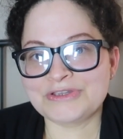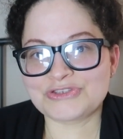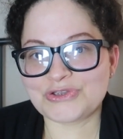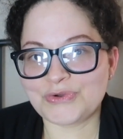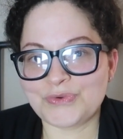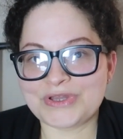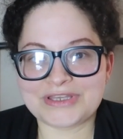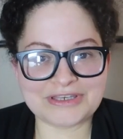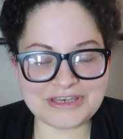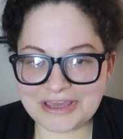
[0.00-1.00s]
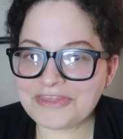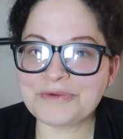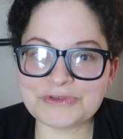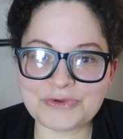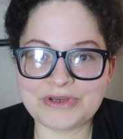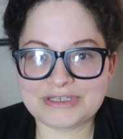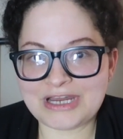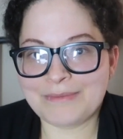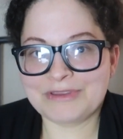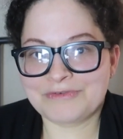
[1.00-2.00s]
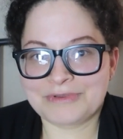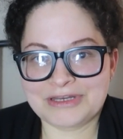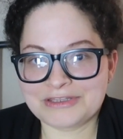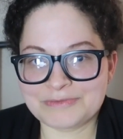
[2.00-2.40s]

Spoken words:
so nothing was going to stop me from getting